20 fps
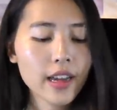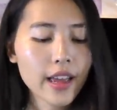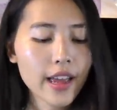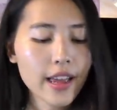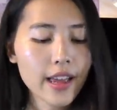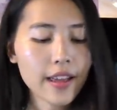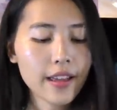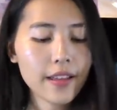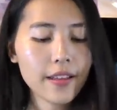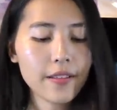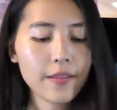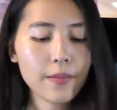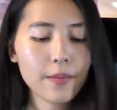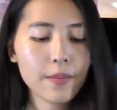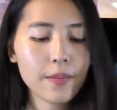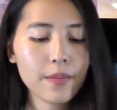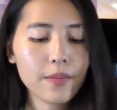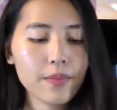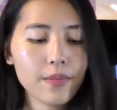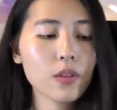
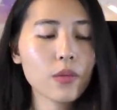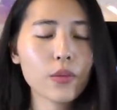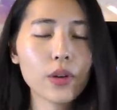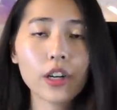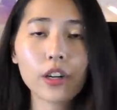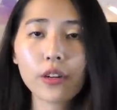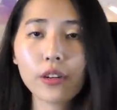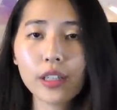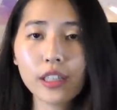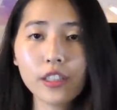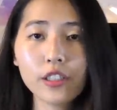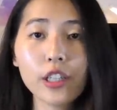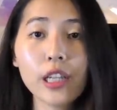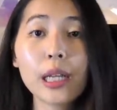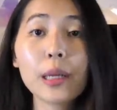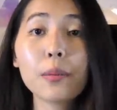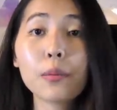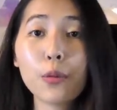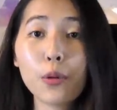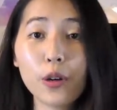and we're going
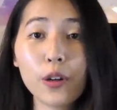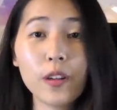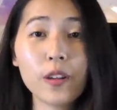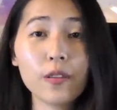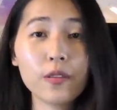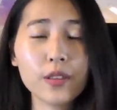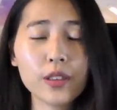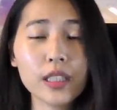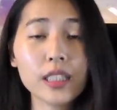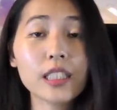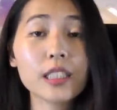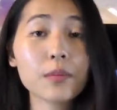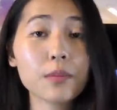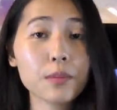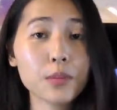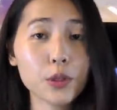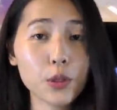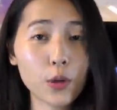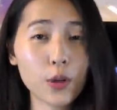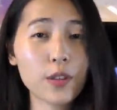to improve
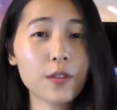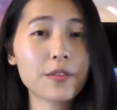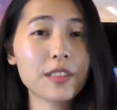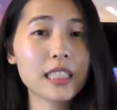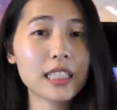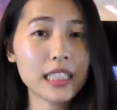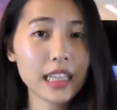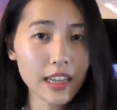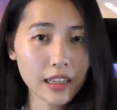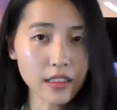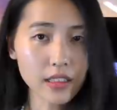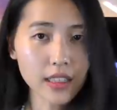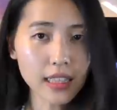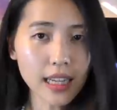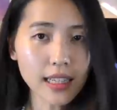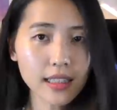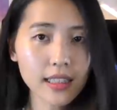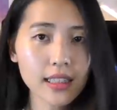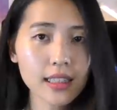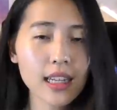some sort of skill
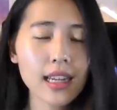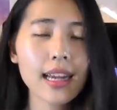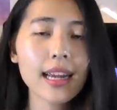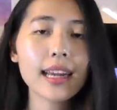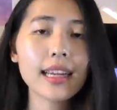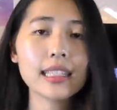sets